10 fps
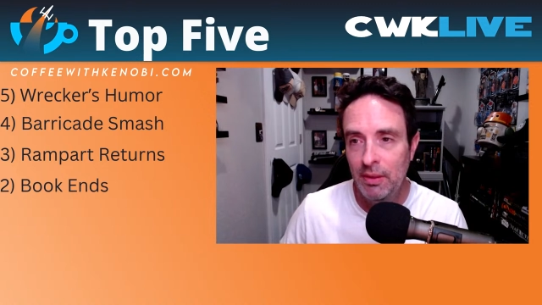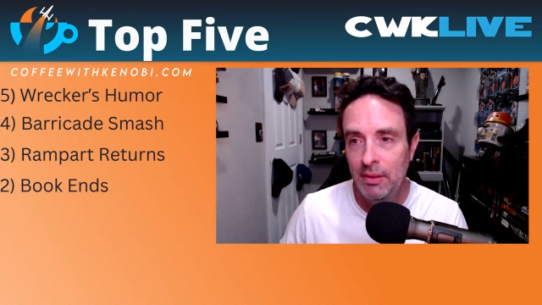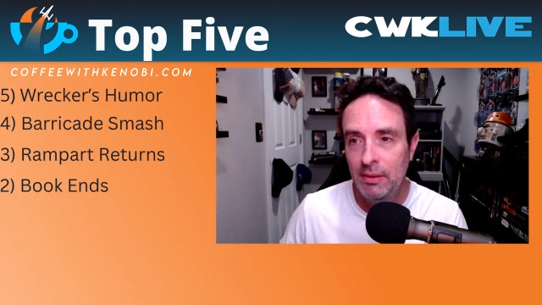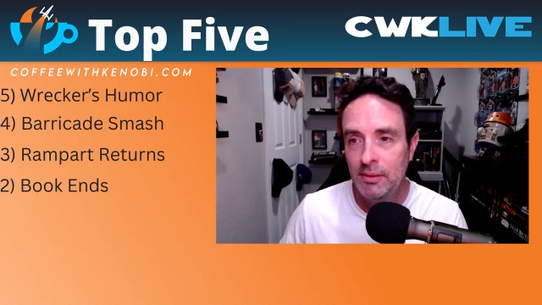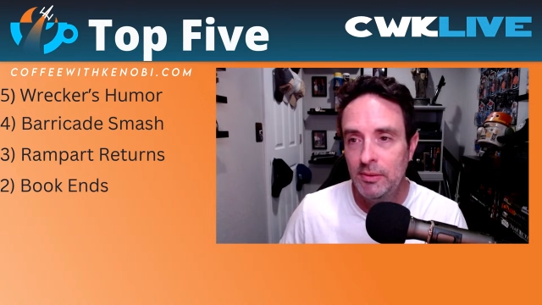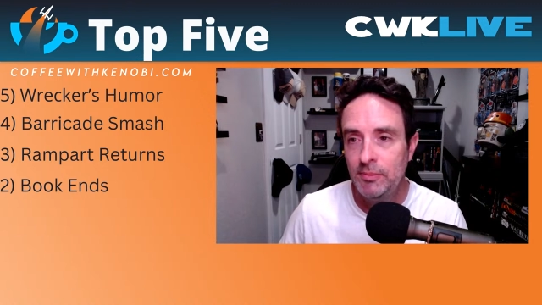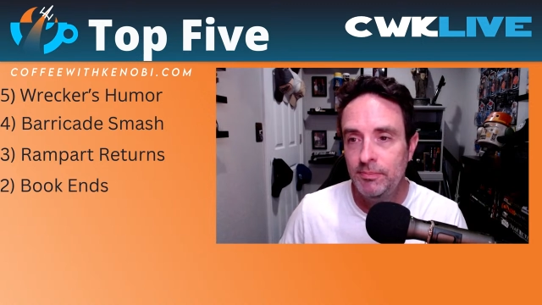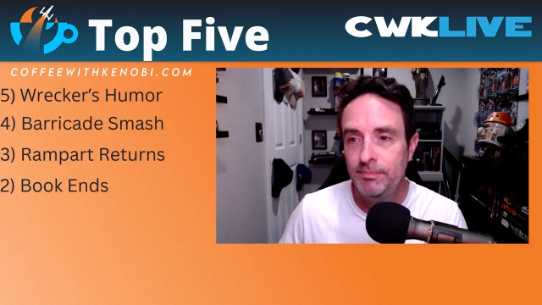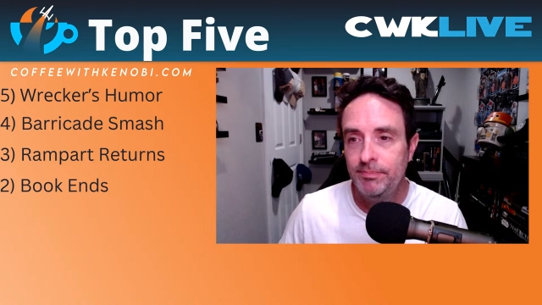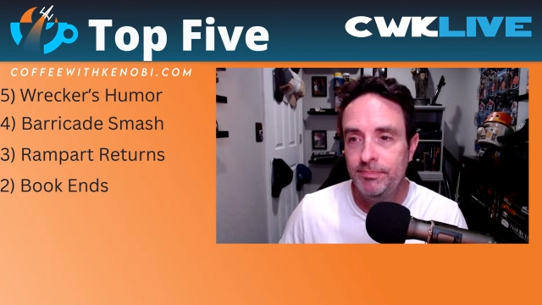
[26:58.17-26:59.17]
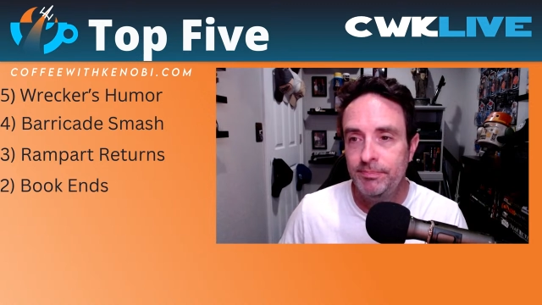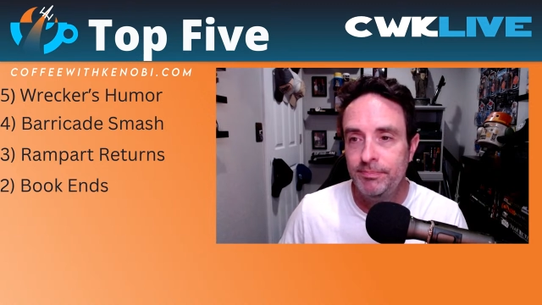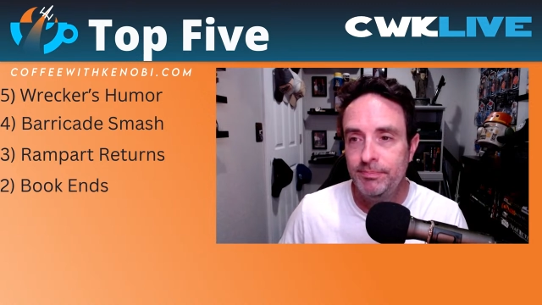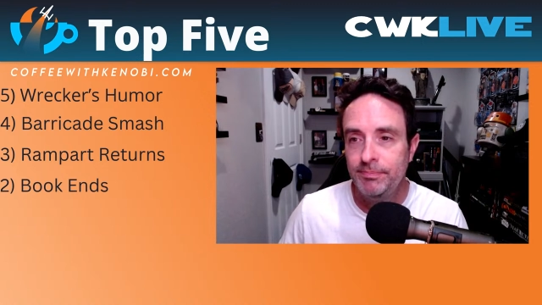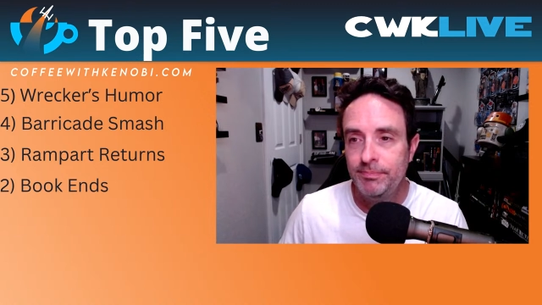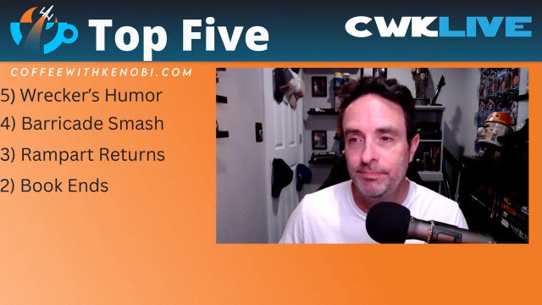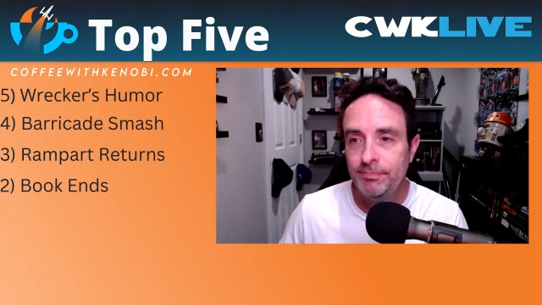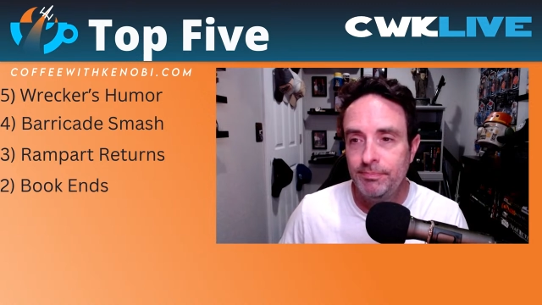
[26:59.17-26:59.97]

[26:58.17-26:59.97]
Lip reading: Nothing is said.